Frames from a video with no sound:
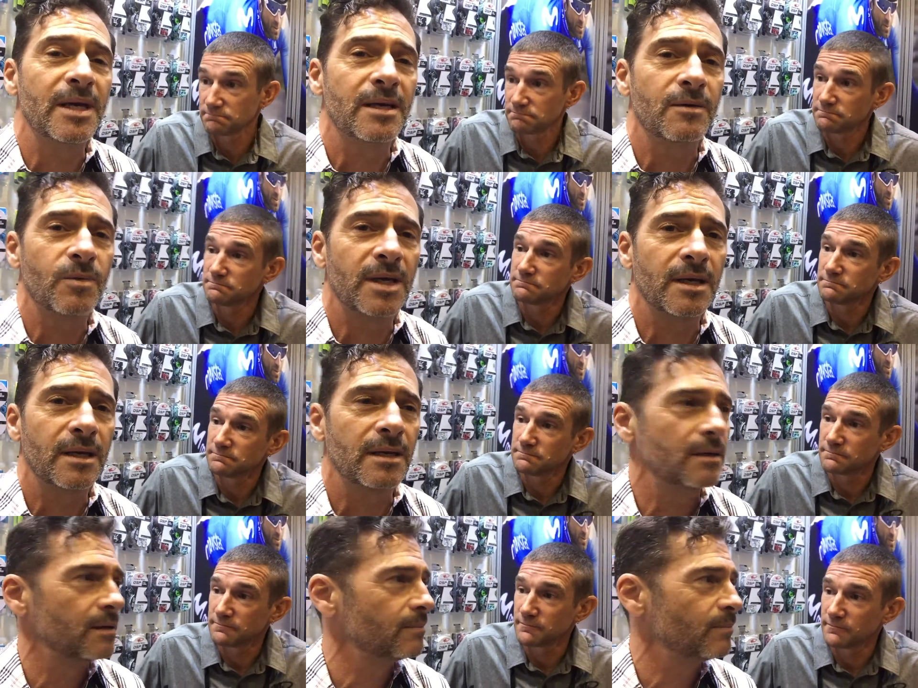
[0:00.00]
Speaker 1: in and we can,
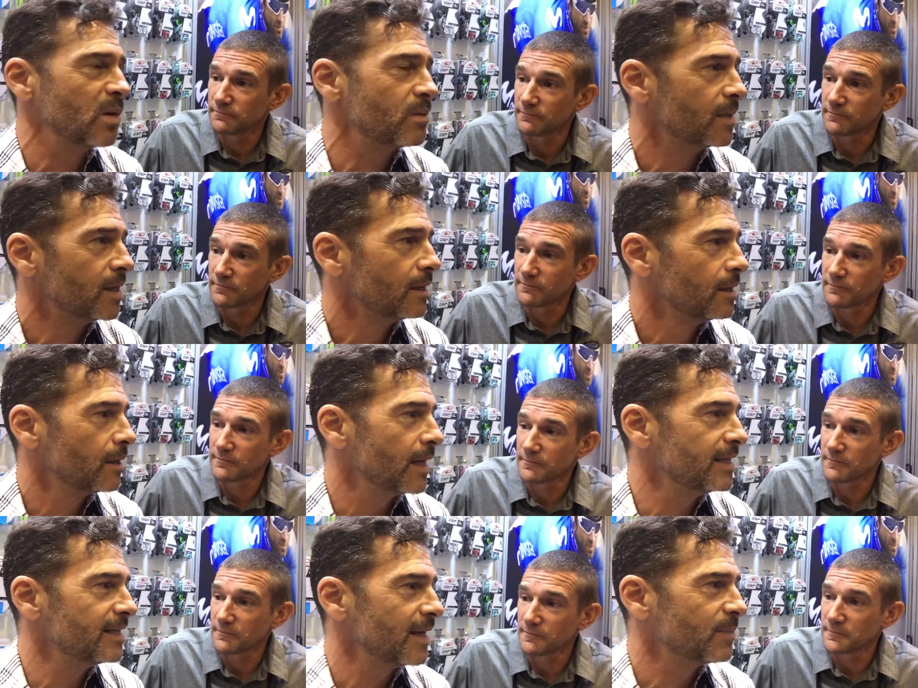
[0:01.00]
boom, I
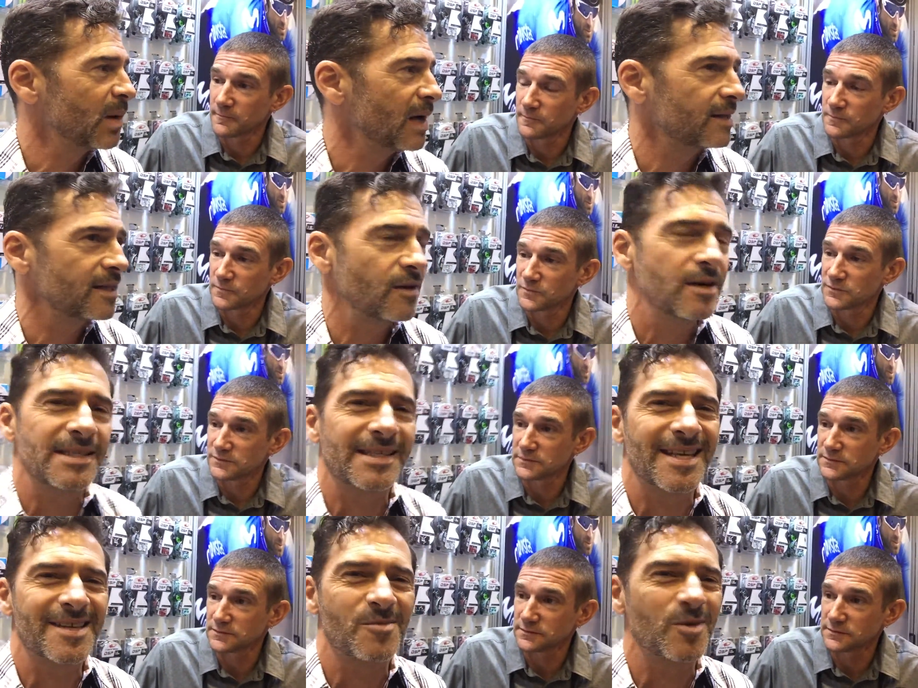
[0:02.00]
need that product. There it is. It's
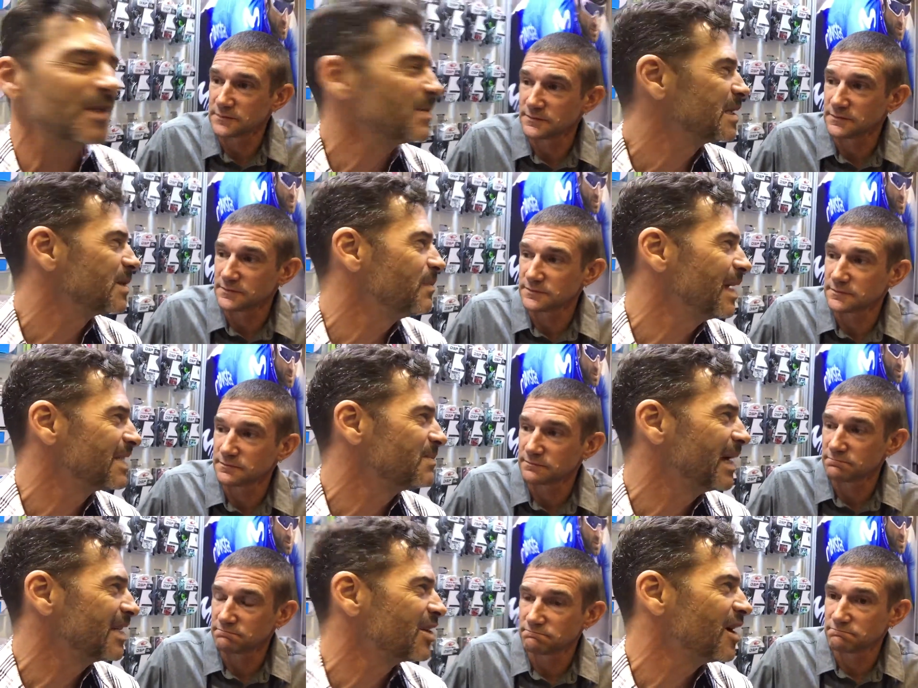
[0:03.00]
like the world's biggest
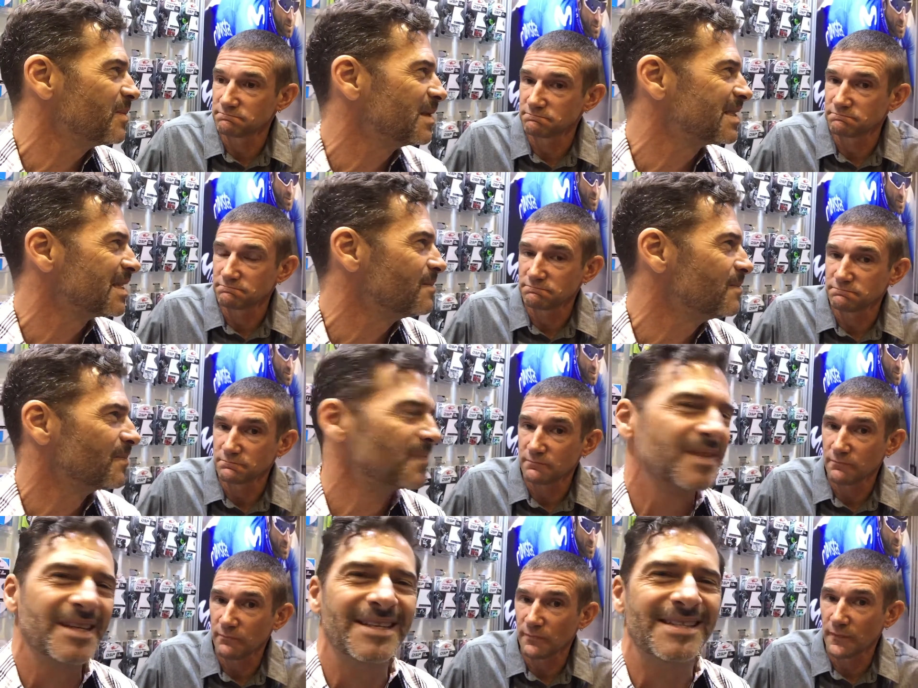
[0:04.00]
bike shop in some
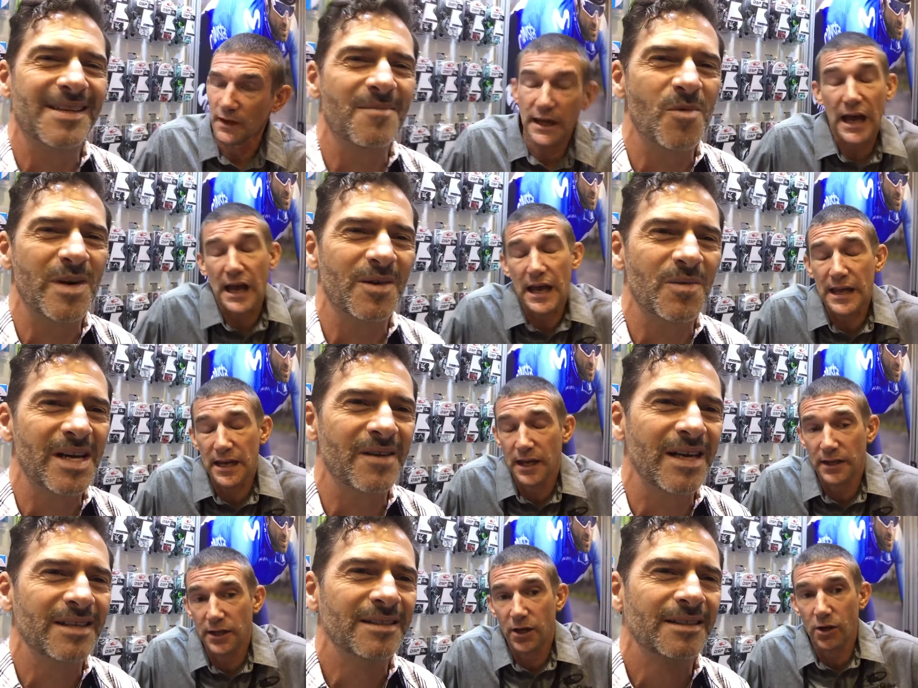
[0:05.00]
in some yeah, weird and, way,
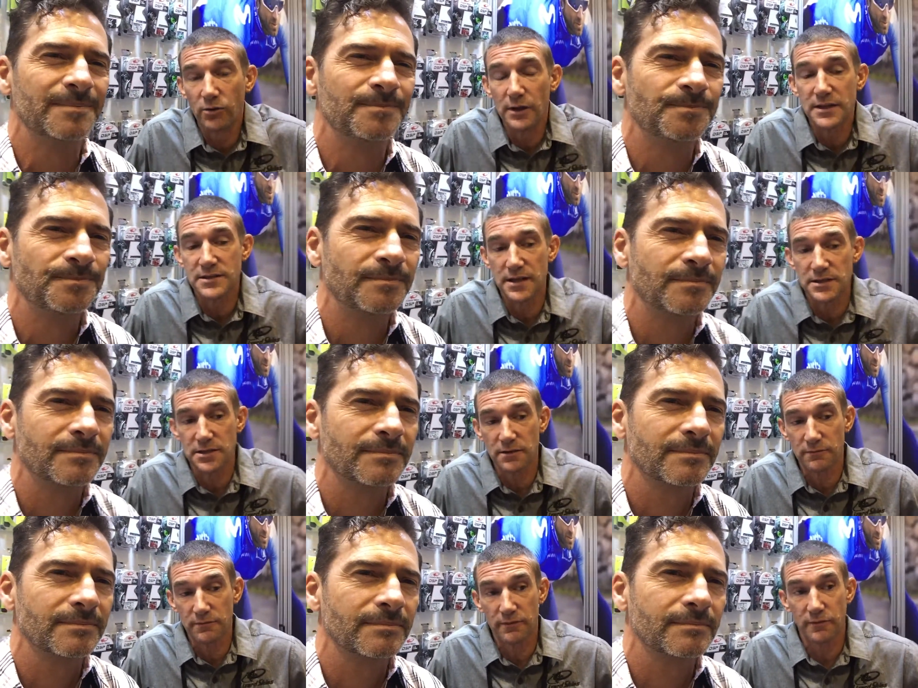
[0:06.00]
right? You
Speaker 2: know, it's it's
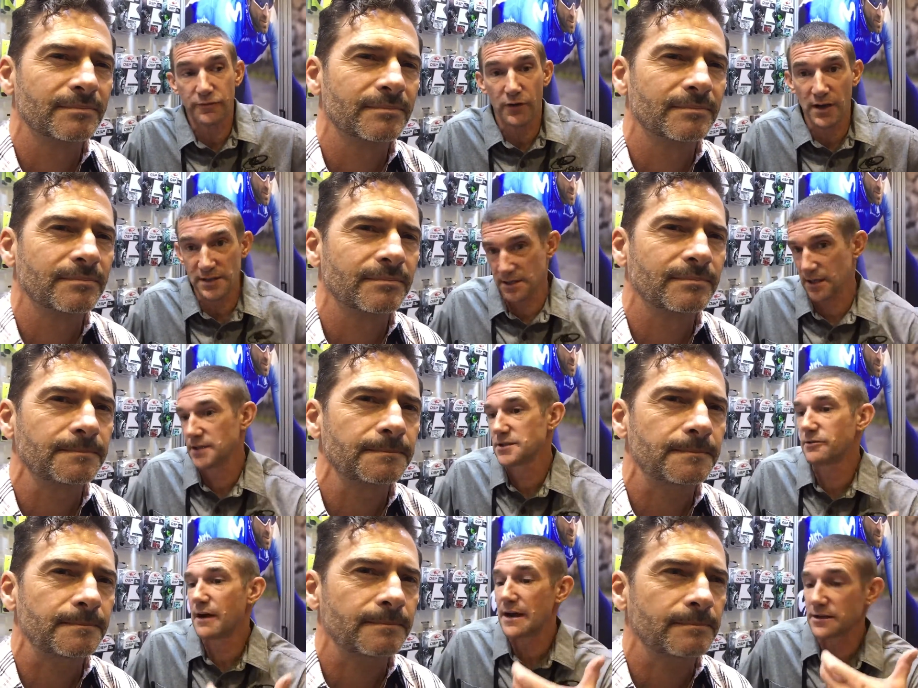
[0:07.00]
for us to
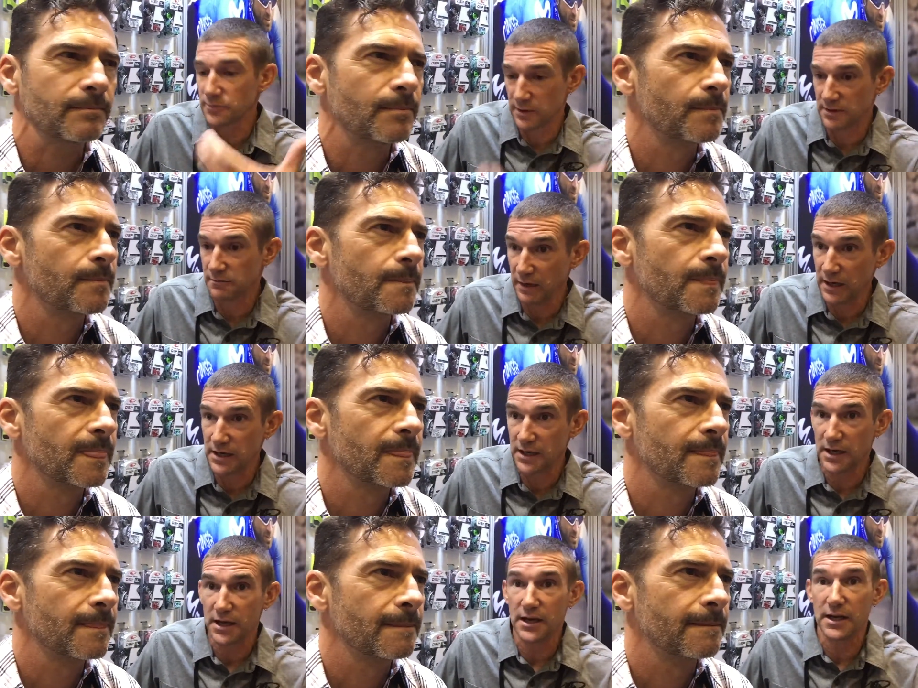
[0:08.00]
interact with
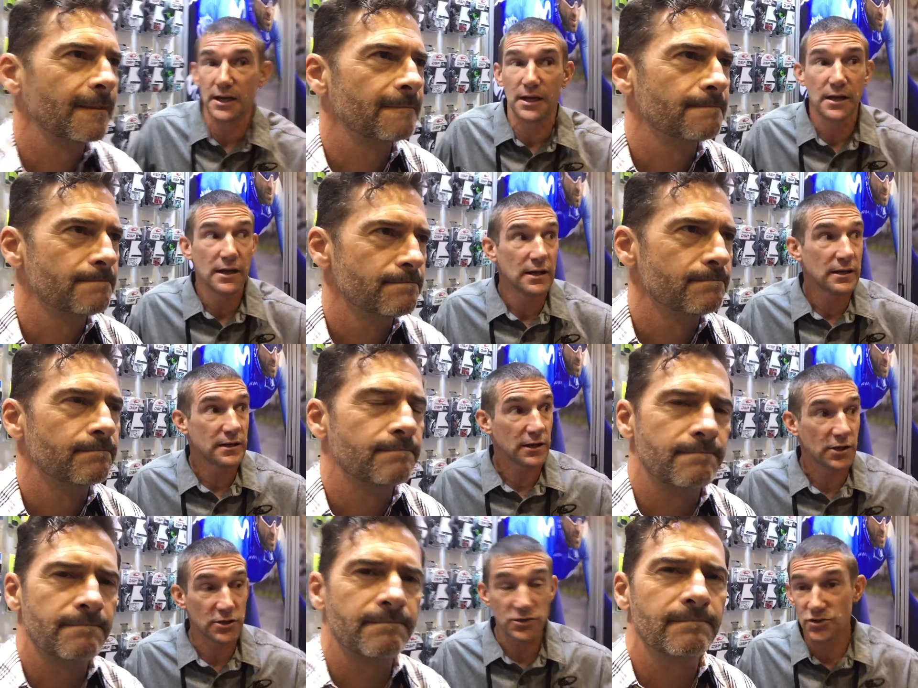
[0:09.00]
media,
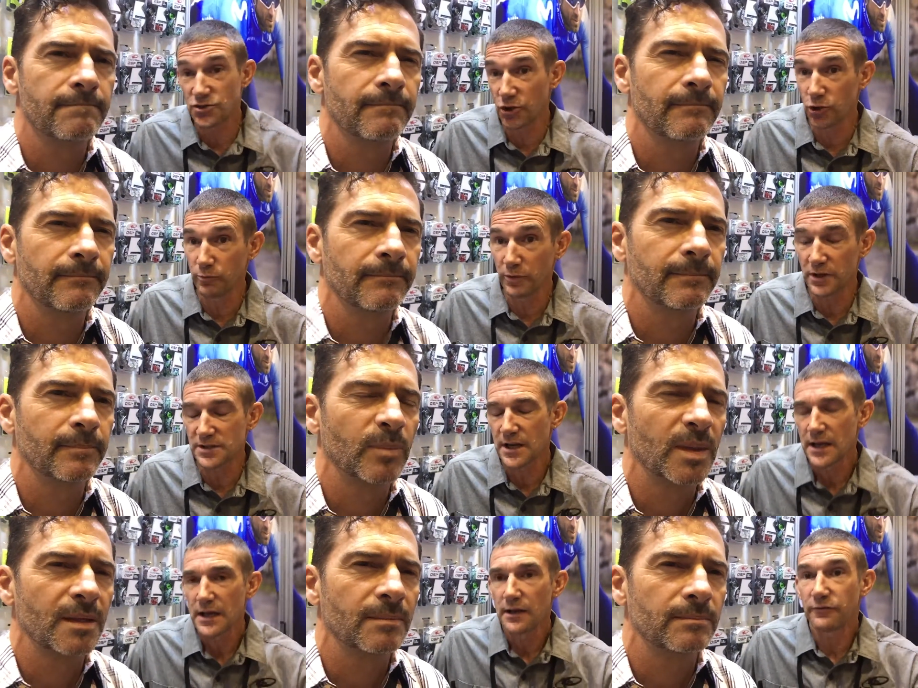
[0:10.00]
the consumers.
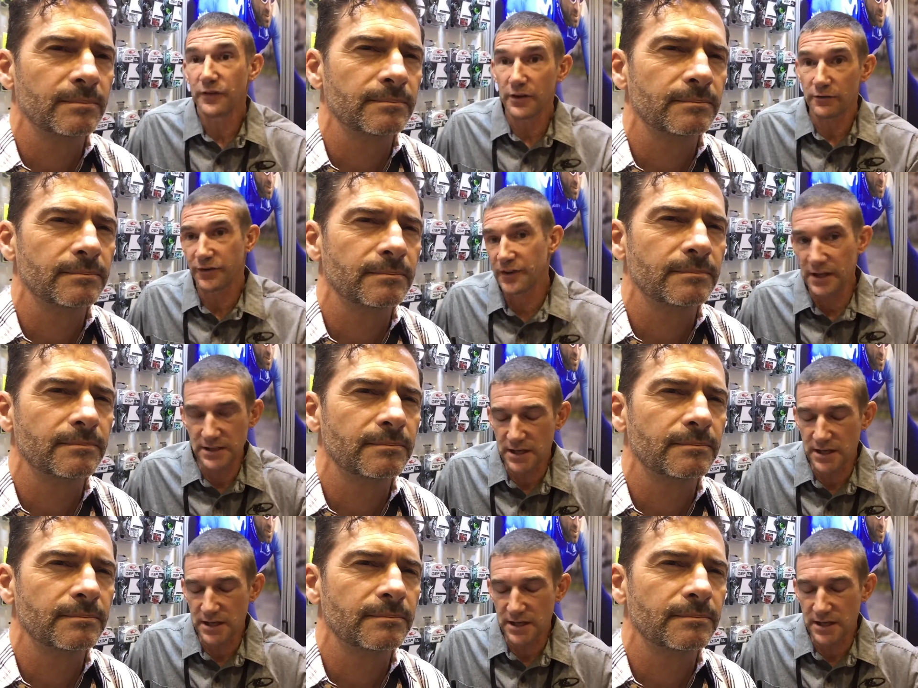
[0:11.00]
For, for these